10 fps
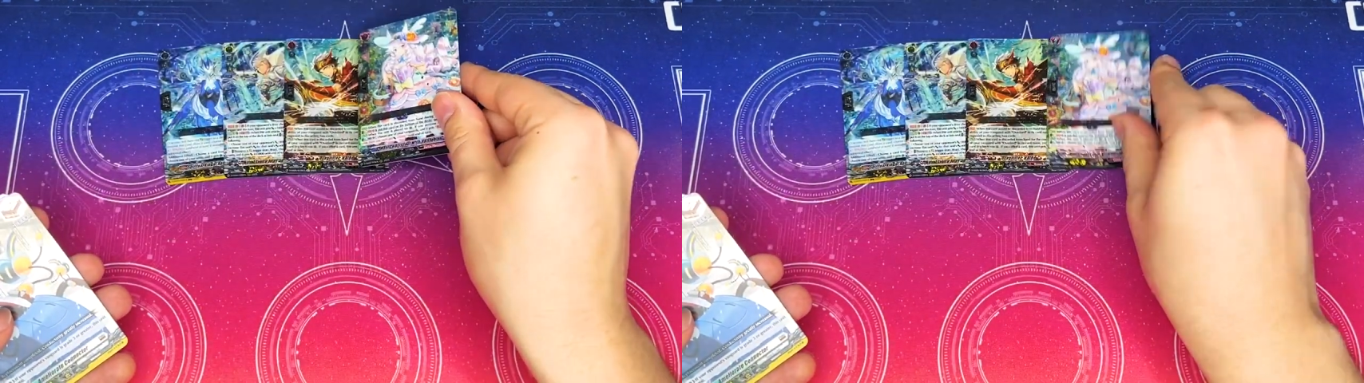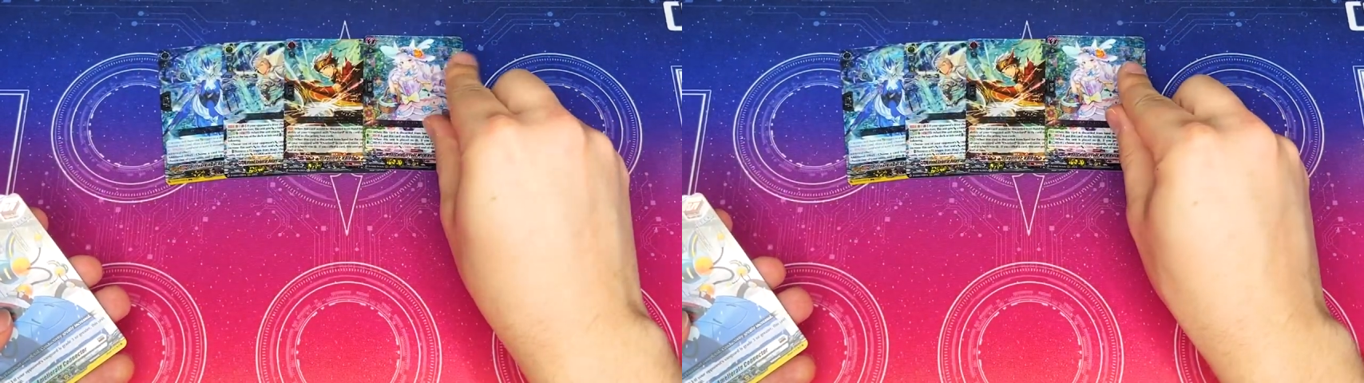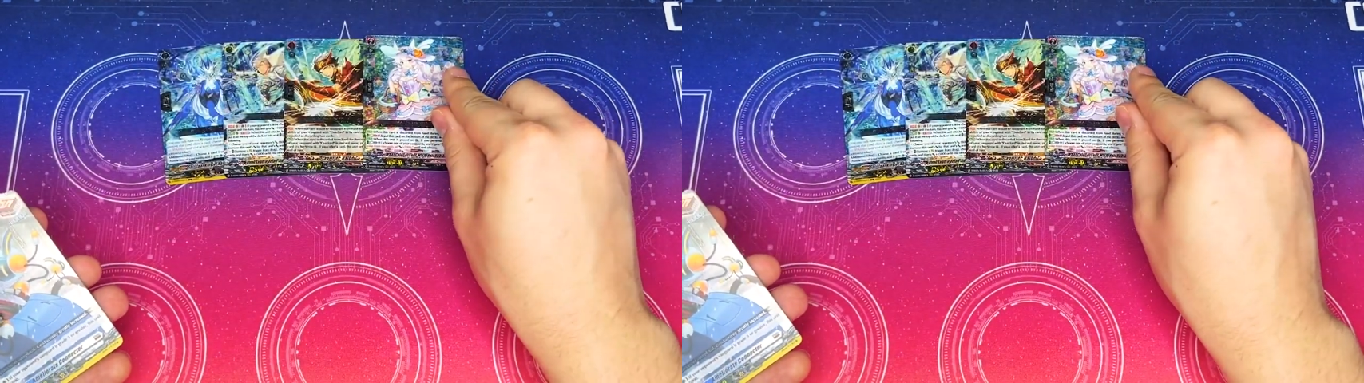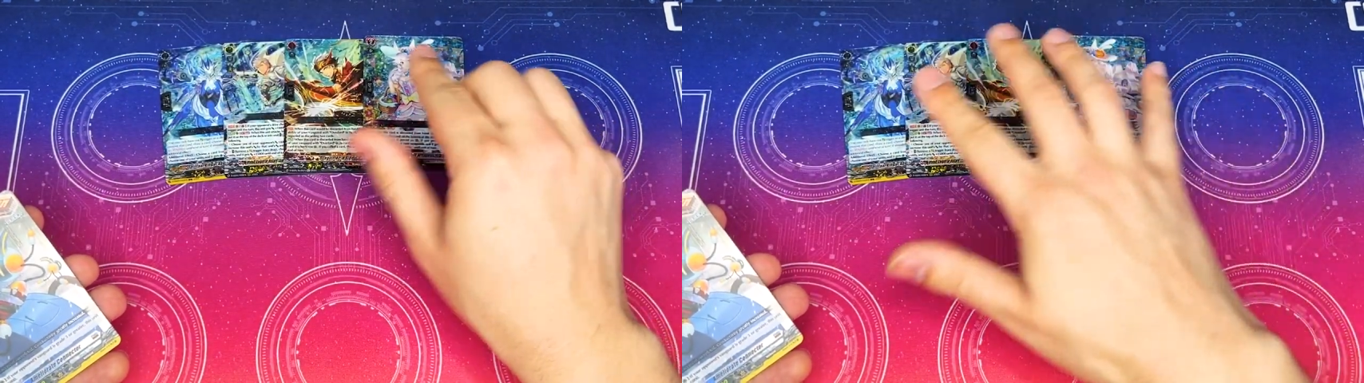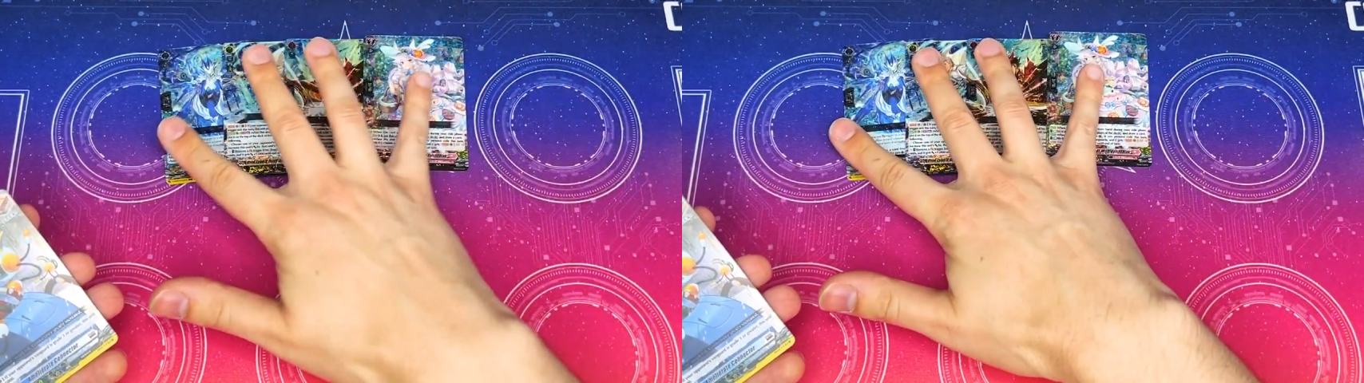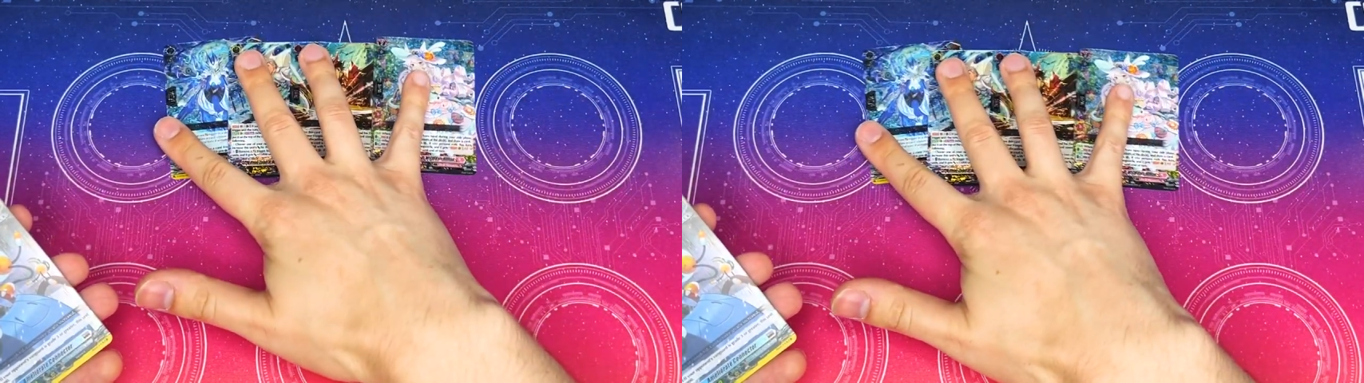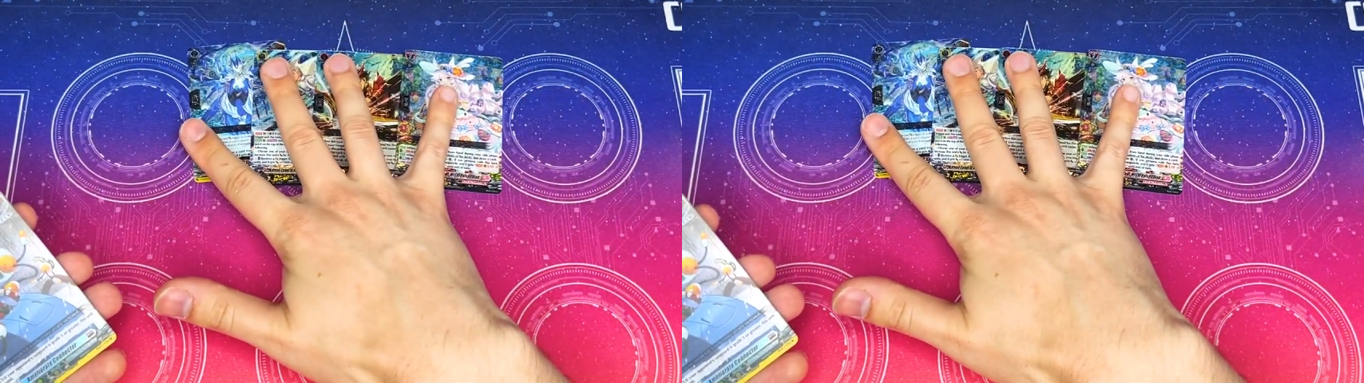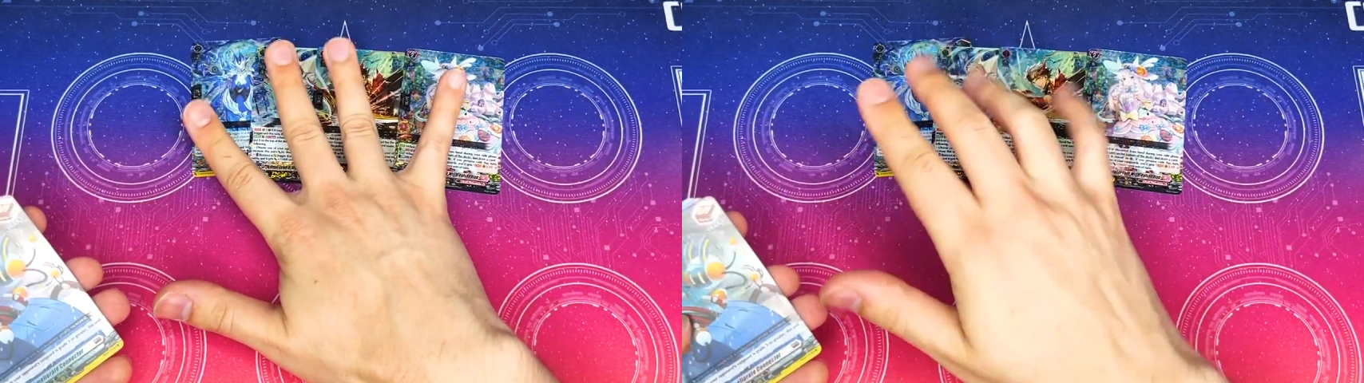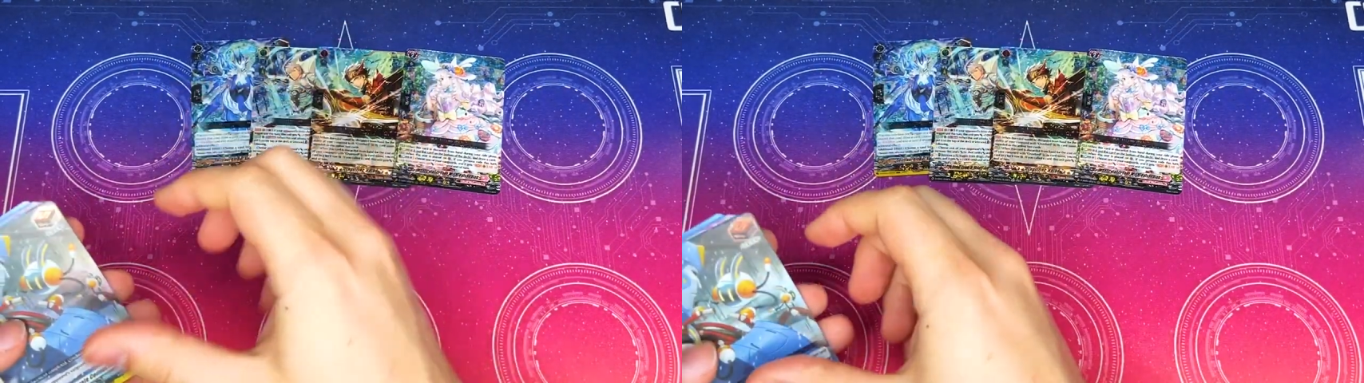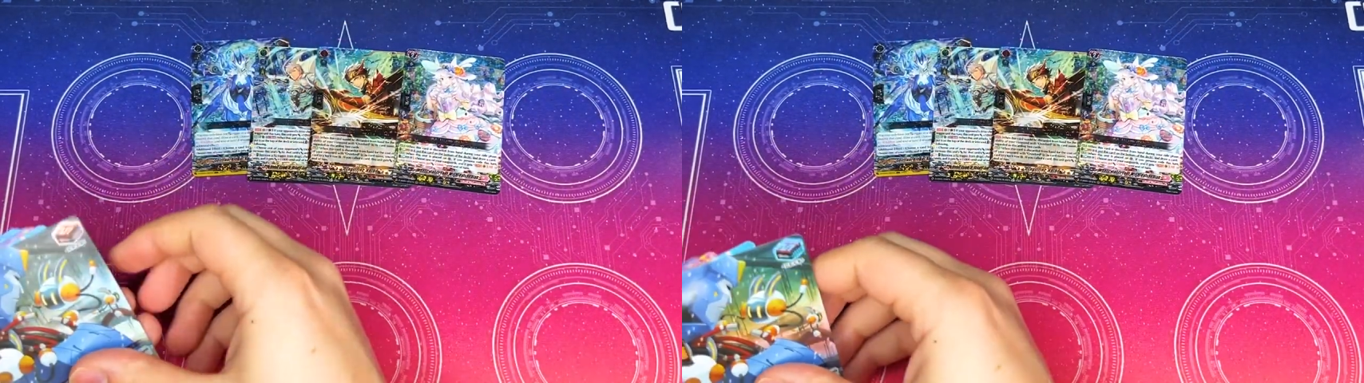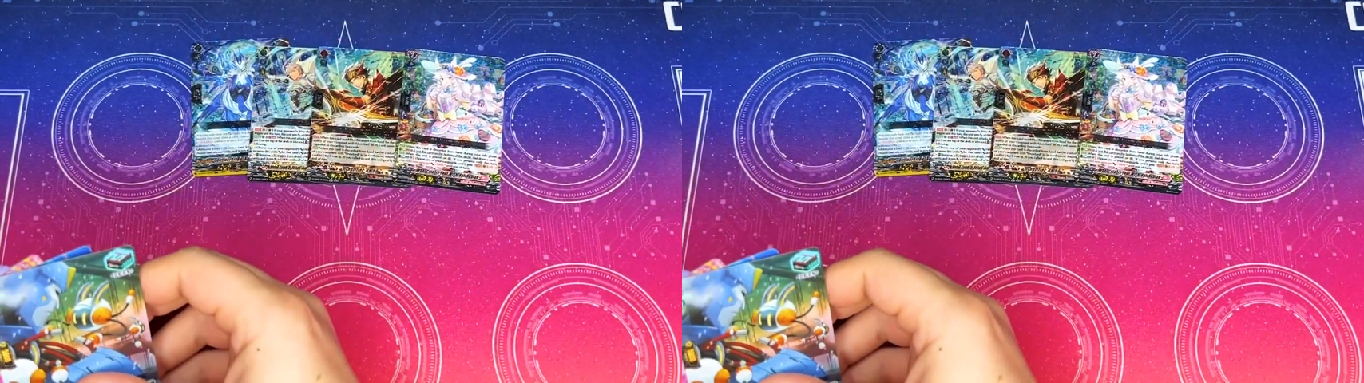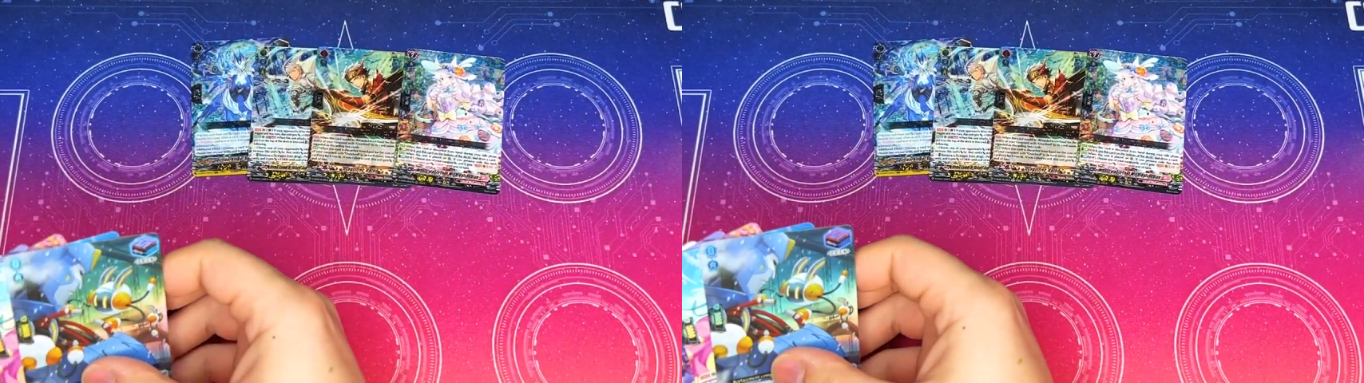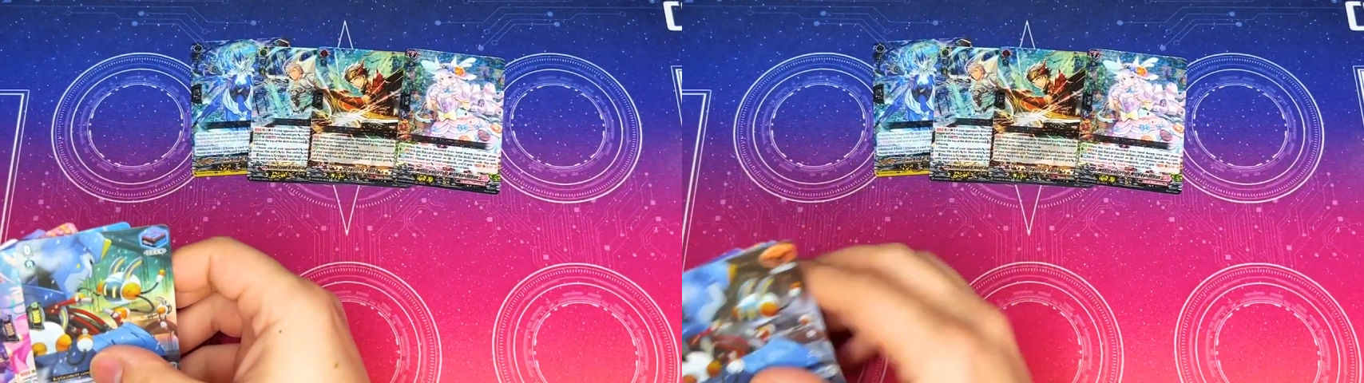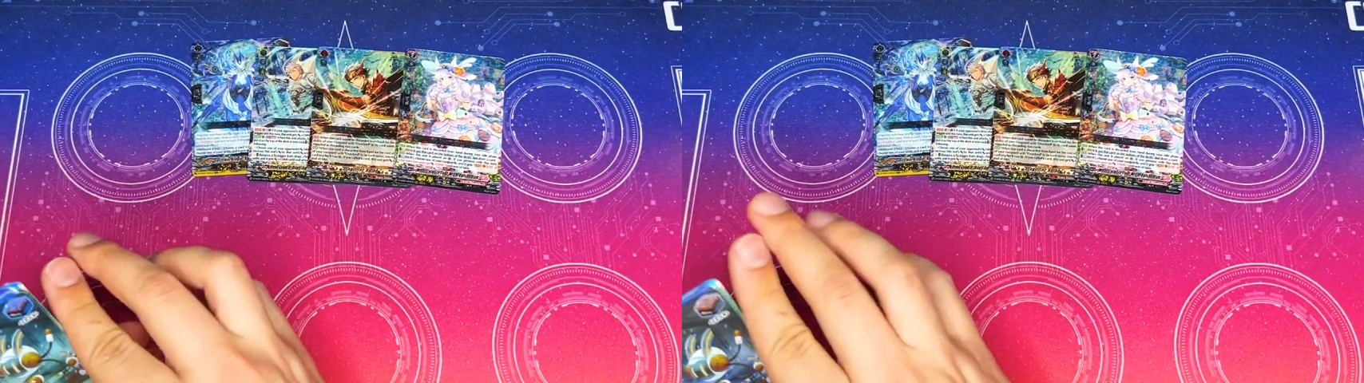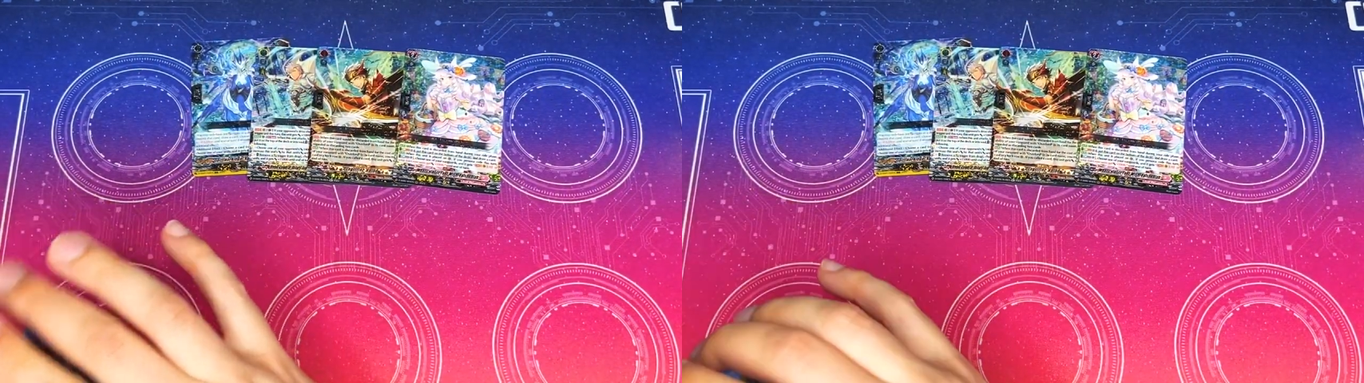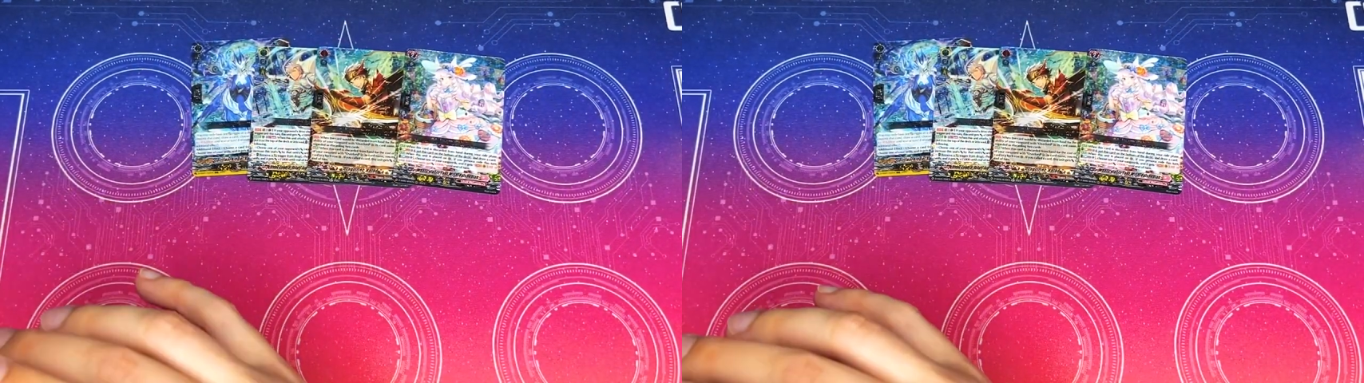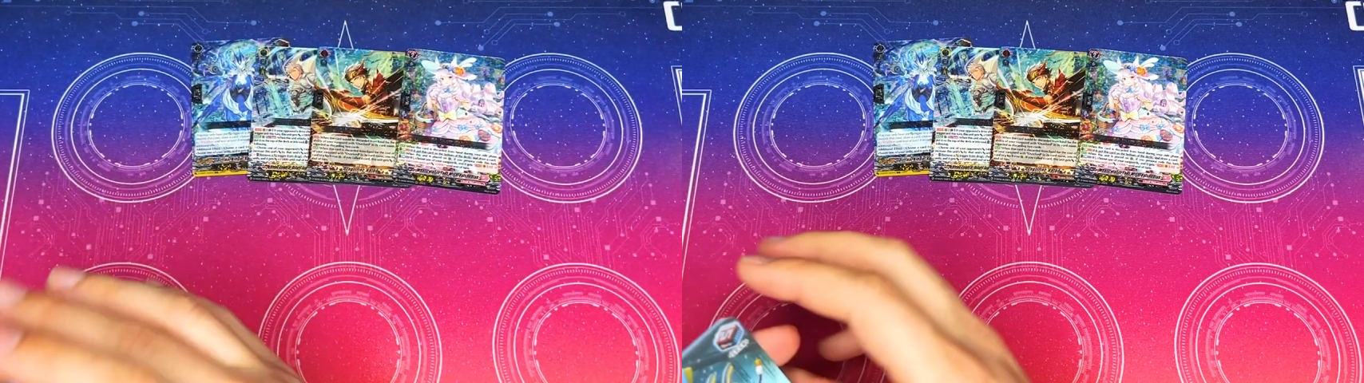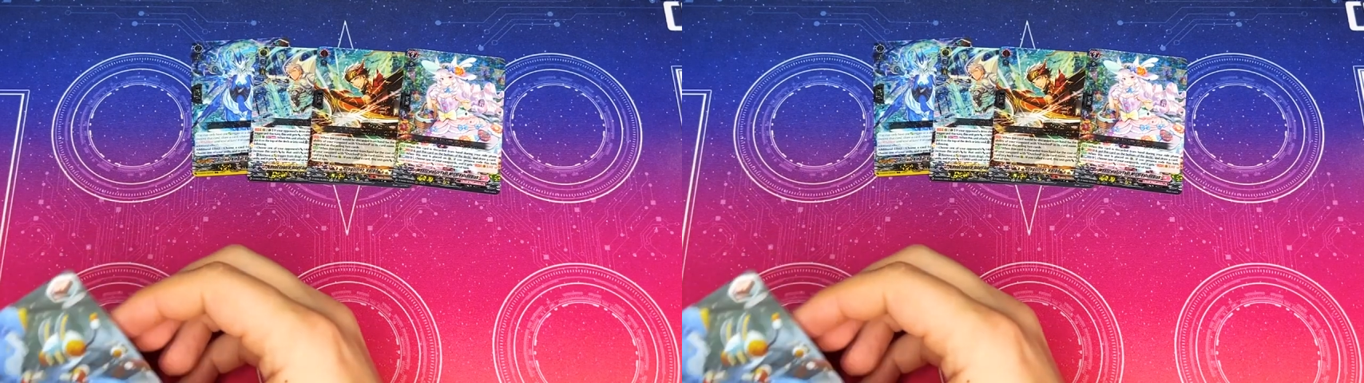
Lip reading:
Nobody's mouth can be seen.